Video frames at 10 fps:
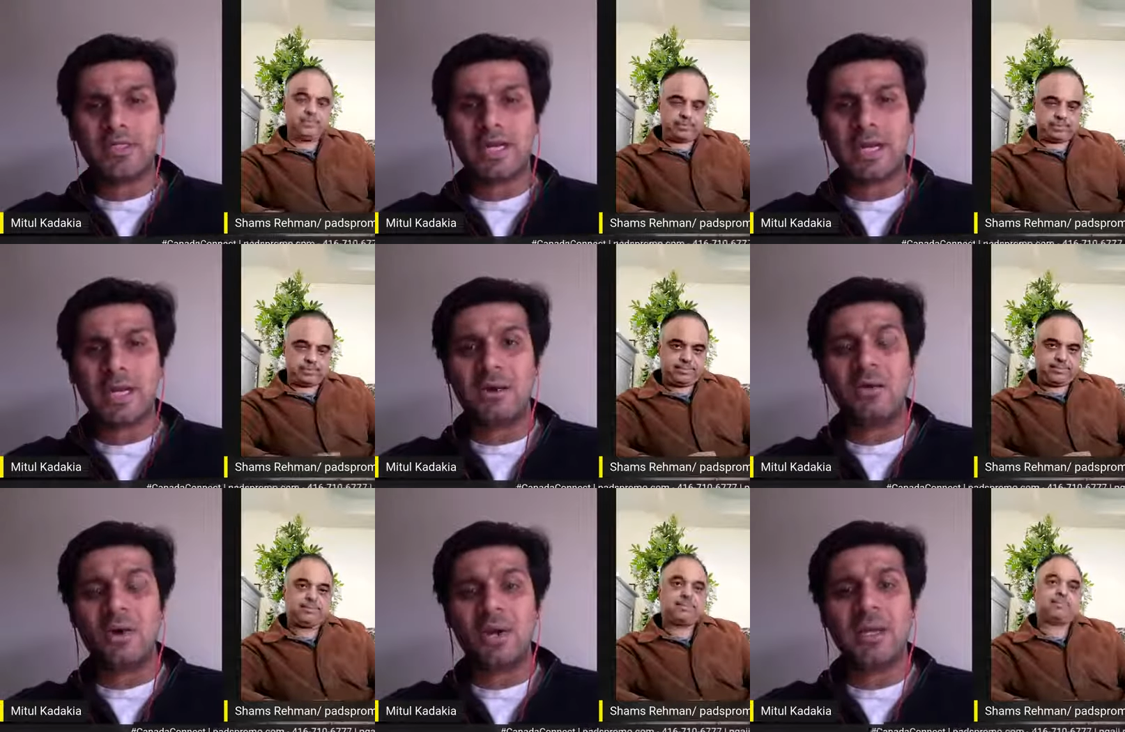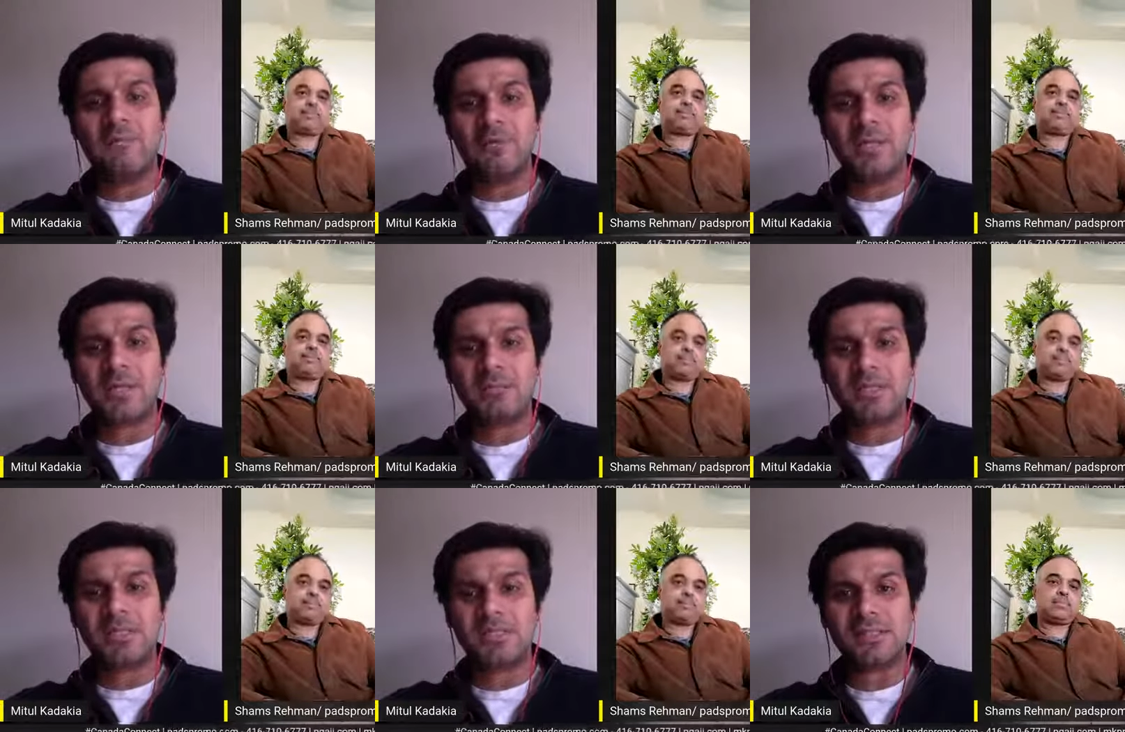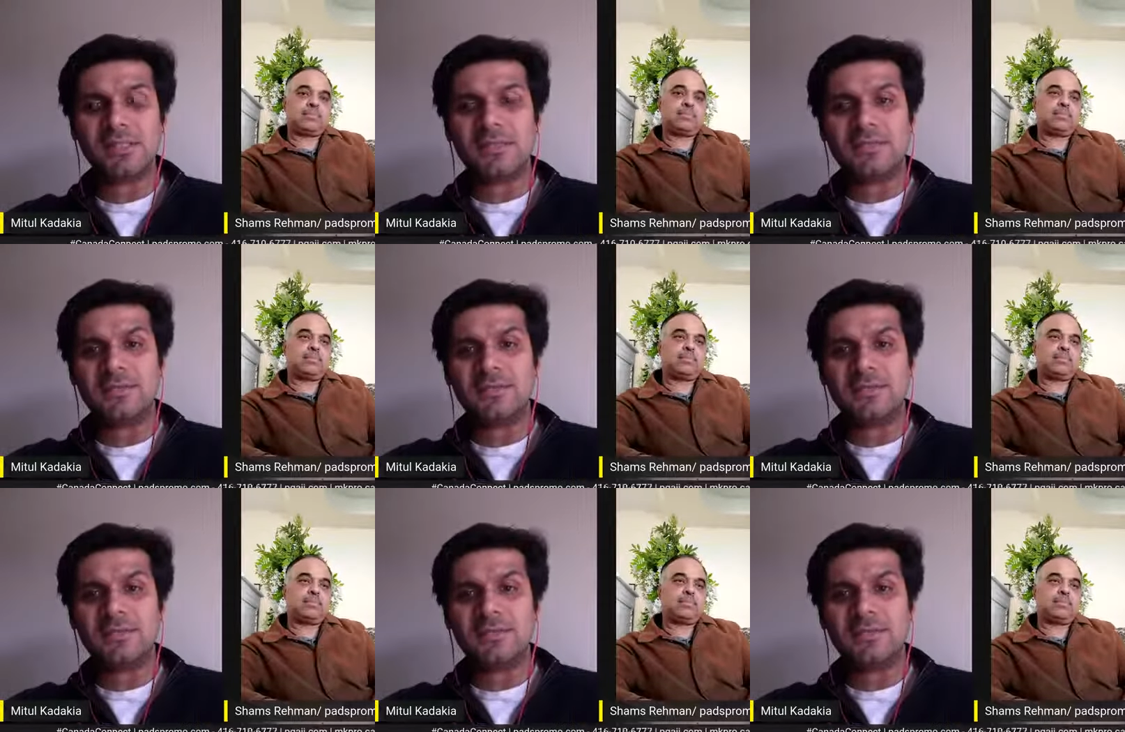Speaker 1: it start? How long have you been in business?